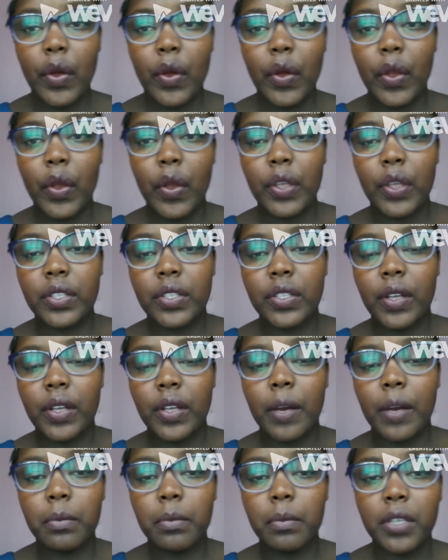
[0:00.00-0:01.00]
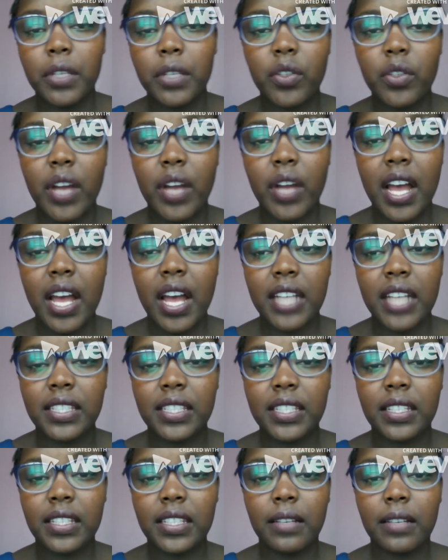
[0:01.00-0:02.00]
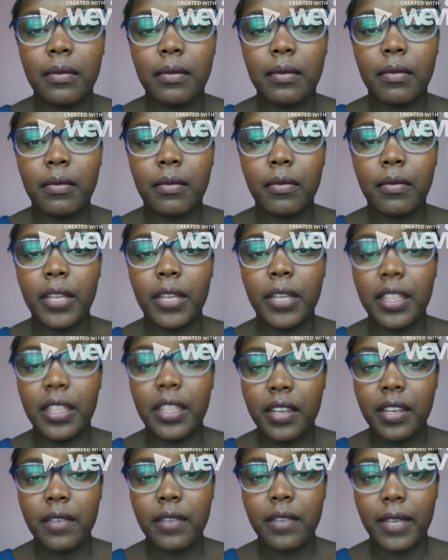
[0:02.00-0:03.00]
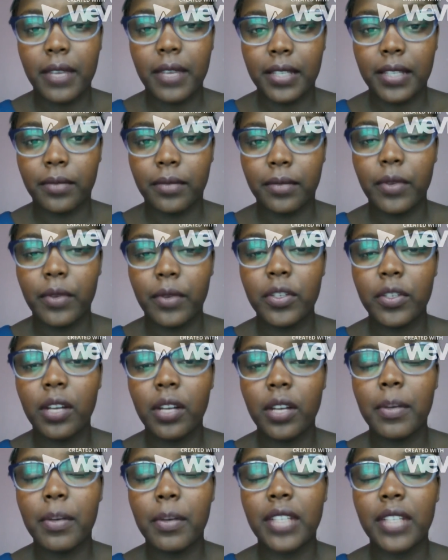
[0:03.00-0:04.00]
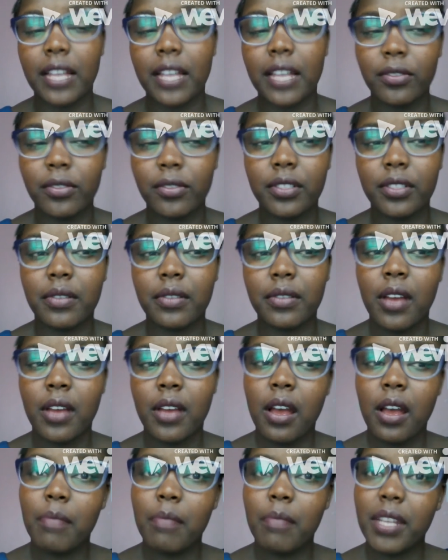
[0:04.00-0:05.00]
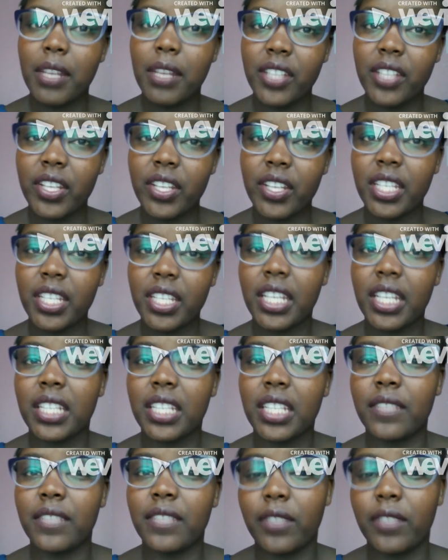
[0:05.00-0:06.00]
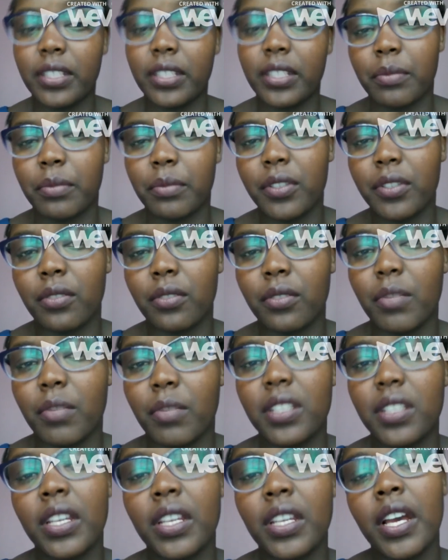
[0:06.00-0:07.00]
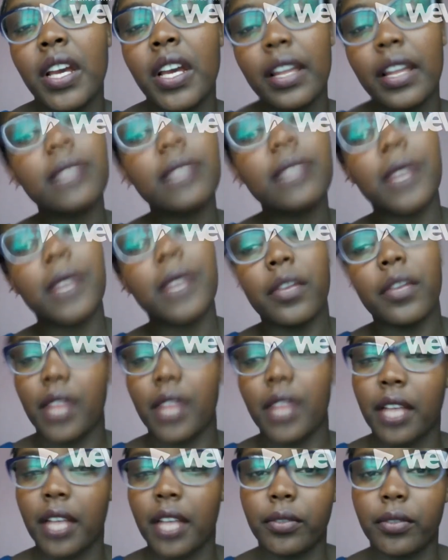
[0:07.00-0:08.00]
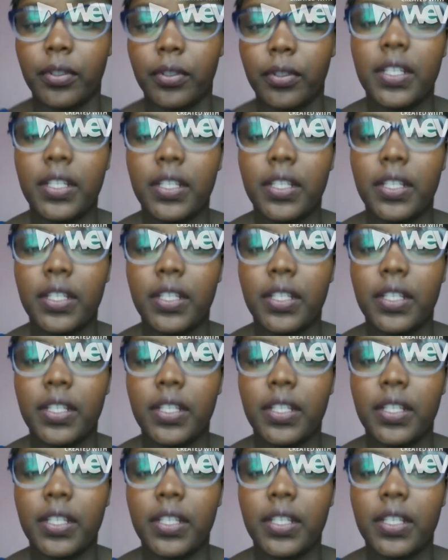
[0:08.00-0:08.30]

It occurs in 3 ways. When we talk about assault, battery, and false imprisonment, let's begin with assault.